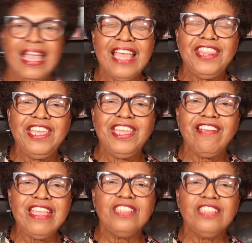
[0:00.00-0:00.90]

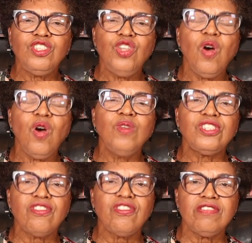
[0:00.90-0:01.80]
There is no
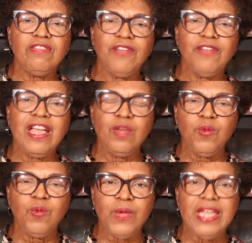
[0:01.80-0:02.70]

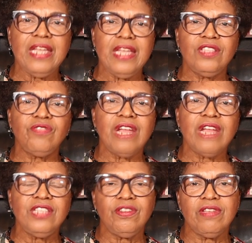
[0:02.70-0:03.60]
certified way to
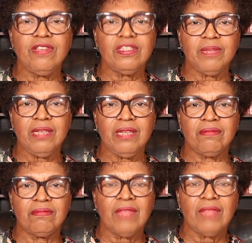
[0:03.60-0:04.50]
write your resume.
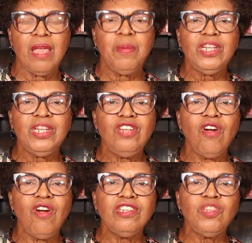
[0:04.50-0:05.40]
But
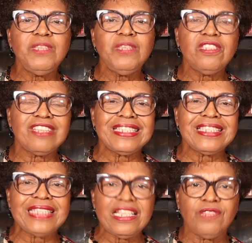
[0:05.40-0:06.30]
in order to be
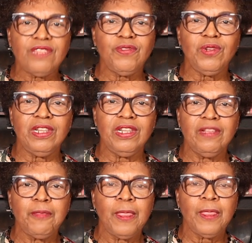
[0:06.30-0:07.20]

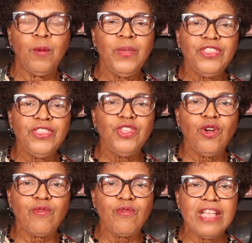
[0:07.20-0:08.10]
successful with
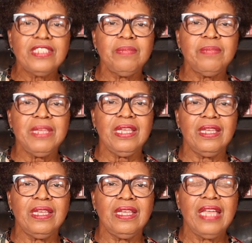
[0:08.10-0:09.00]
your
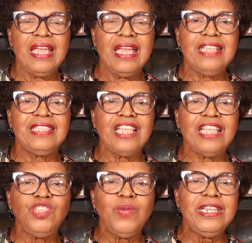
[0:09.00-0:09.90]
resume is
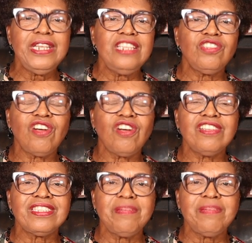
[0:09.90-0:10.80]
that you will need to
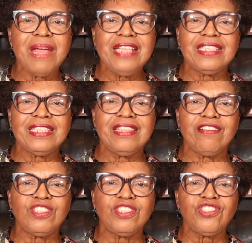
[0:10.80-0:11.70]
customize it.
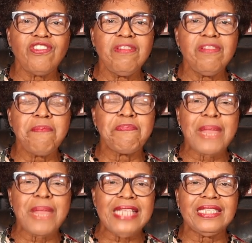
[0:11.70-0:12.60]
There are certain
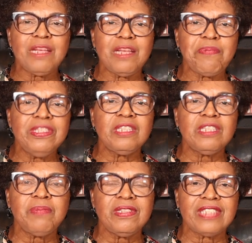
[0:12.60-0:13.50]
basic
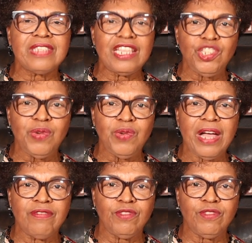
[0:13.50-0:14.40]
principles that you
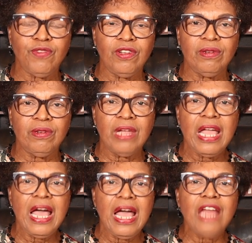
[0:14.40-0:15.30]
have to follow.
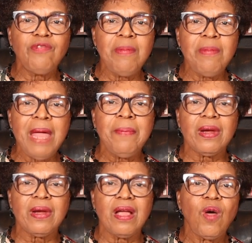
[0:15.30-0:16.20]
And
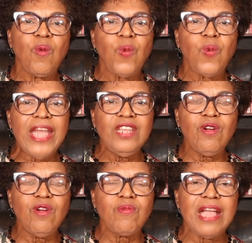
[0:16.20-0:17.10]
remember, when
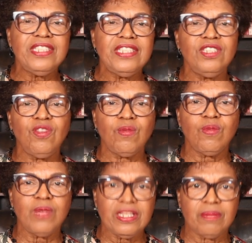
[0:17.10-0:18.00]
you're writing your
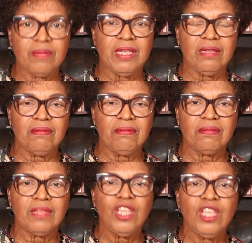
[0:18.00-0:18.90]
resume,
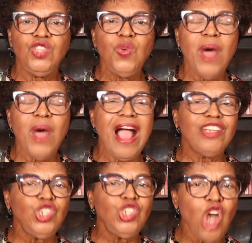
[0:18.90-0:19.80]
you
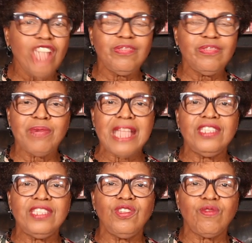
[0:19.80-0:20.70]
are not
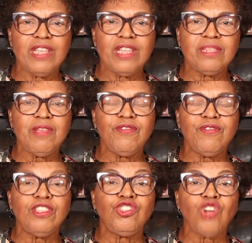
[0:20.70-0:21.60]
writing your resume
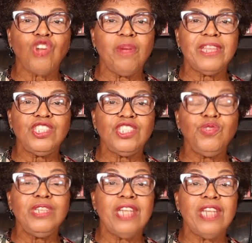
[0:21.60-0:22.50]
for the job that
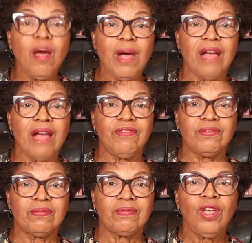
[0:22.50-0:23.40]
you now
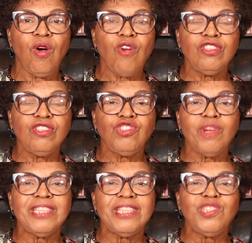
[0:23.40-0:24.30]
have, or the
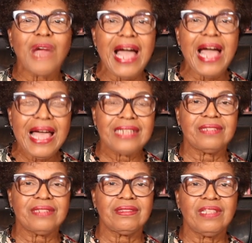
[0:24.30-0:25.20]
job that you
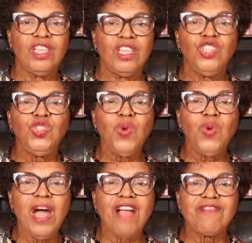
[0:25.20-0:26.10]
had.
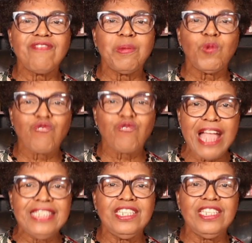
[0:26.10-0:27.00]
You are
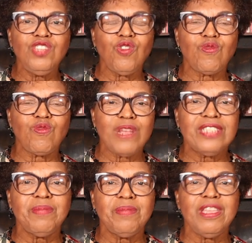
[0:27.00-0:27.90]
writing your
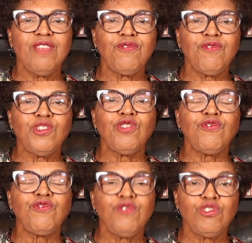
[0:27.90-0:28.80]
resume for
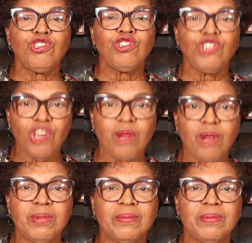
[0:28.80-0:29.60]
your future job.